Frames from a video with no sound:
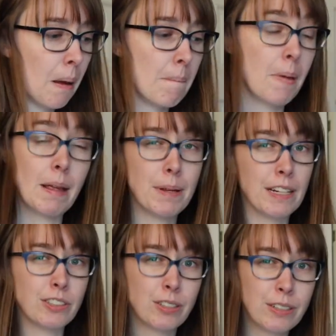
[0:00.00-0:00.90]
maybe
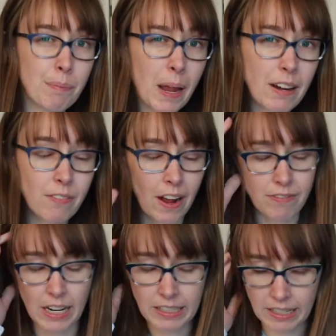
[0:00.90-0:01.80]
I shouldn't have paid
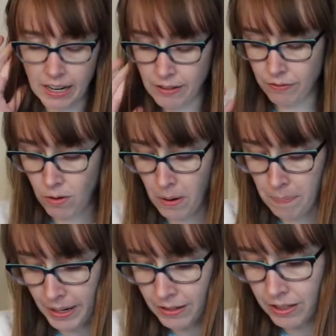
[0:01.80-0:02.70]
$5.99 for,
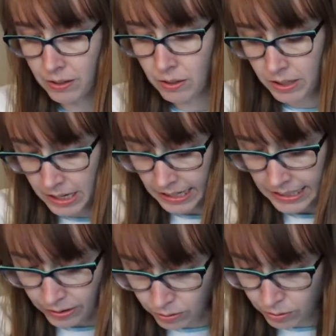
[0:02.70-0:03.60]
but I
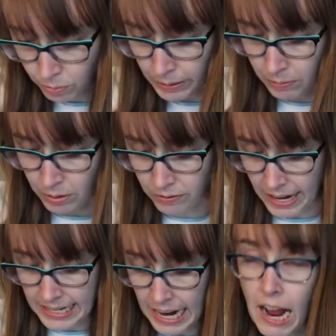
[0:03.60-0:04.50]
guess we will
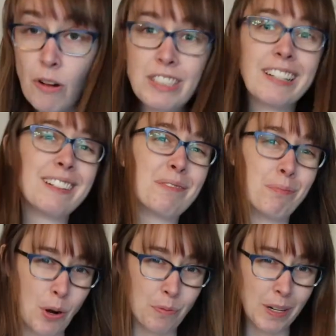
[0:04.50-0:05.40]
find out, won't